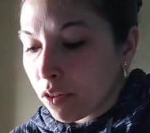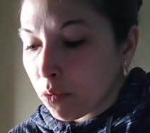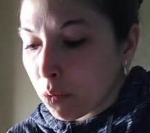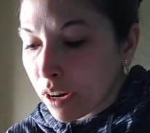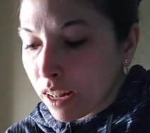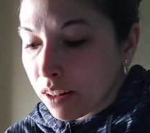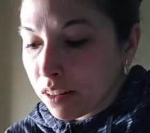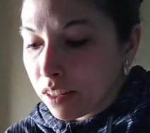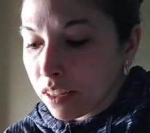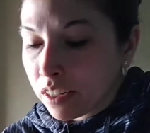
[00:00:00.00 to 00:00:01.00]

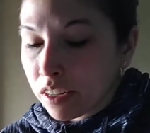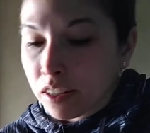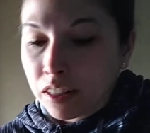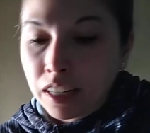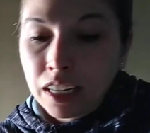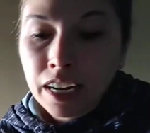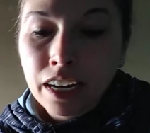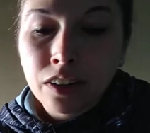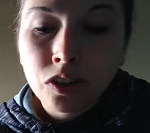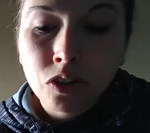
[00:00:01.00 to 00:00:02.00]
Well, Lily
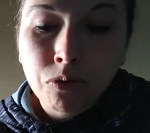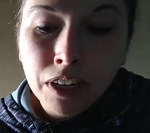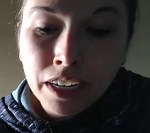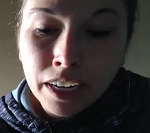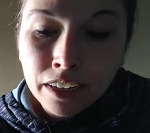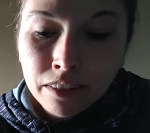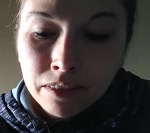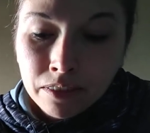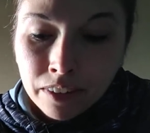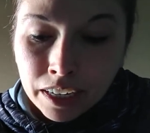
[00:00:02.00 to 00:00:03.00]
had a squirt gun,
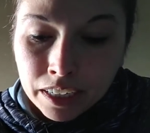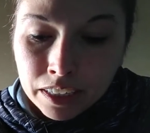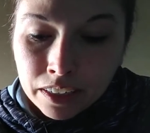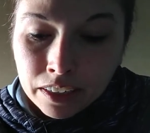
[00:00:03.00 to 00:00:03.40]
right?